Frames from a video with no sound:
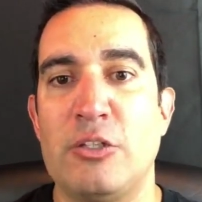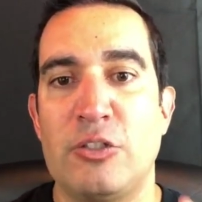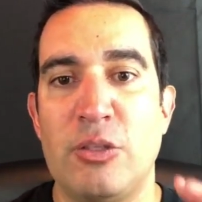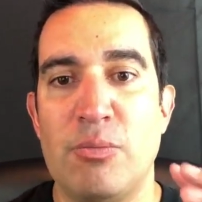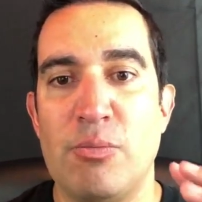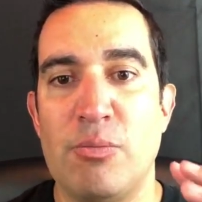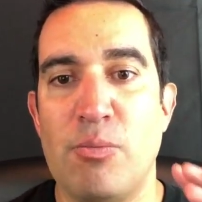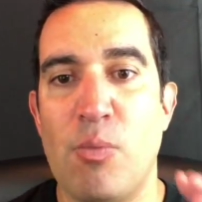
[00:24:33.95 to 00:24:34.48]

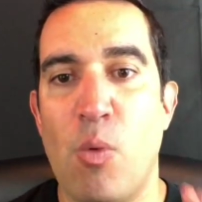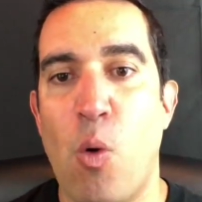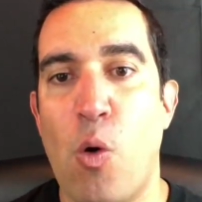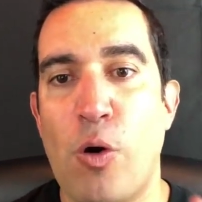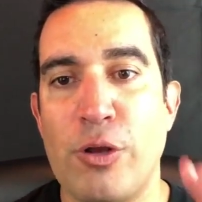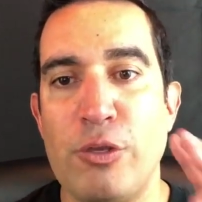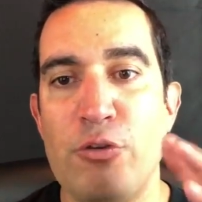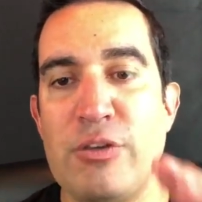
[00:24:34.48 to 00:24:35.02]
So the more
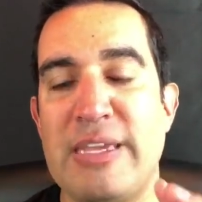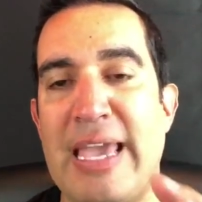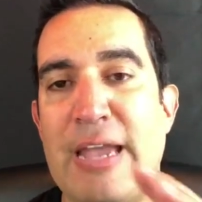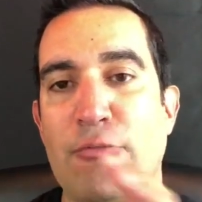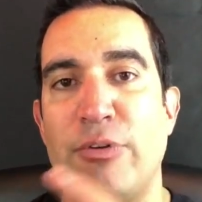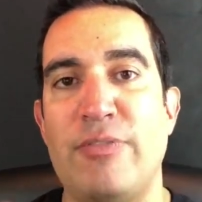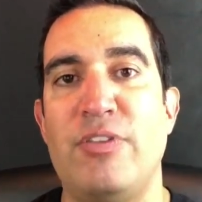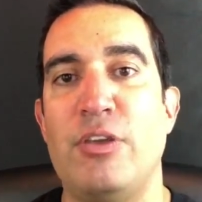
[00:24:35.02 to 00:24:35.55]
you get
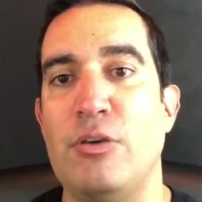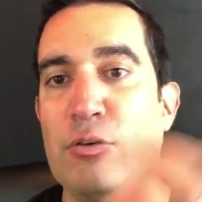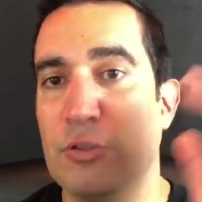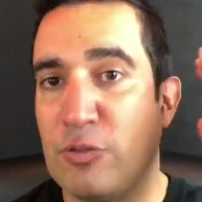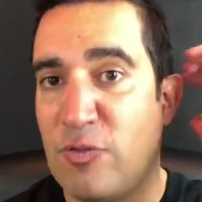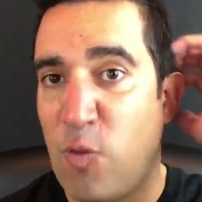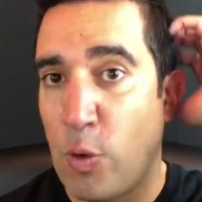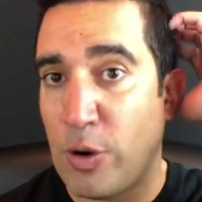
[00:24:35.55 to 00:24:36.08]
reviews
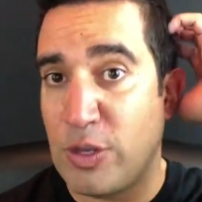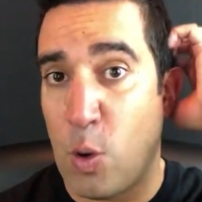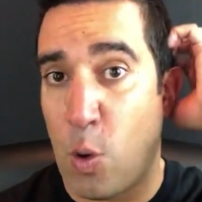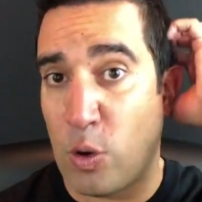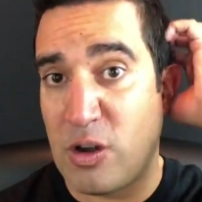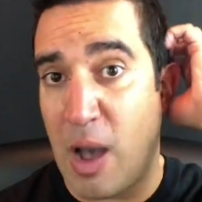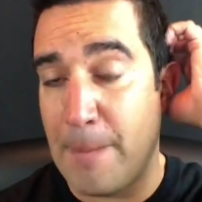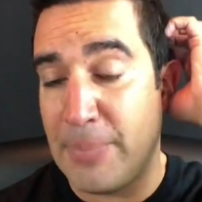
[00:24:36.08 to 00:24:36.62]
for your
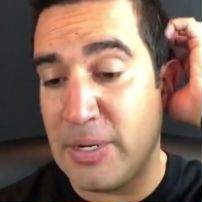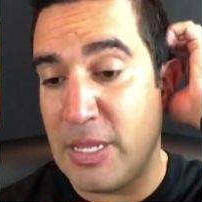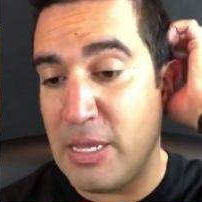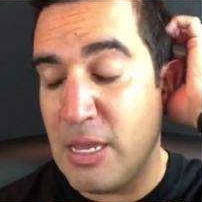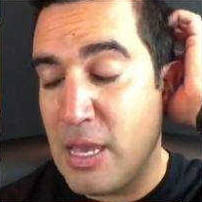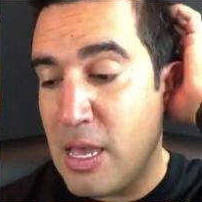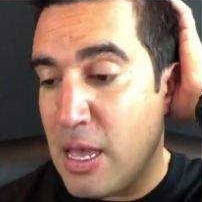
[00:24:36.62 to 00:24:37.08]
company,